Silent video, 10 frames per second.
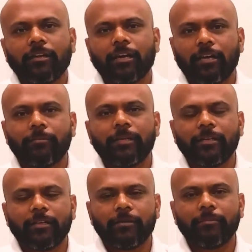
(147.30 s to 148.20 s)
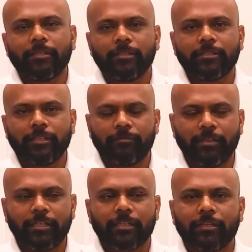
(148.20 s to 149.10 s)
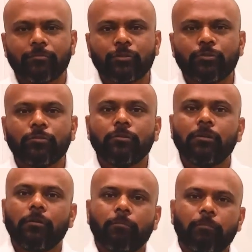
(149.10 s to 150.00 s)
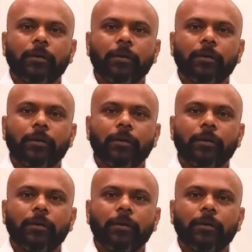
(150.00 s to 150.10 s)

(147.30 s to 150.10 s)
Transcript: carbon emission when it comes to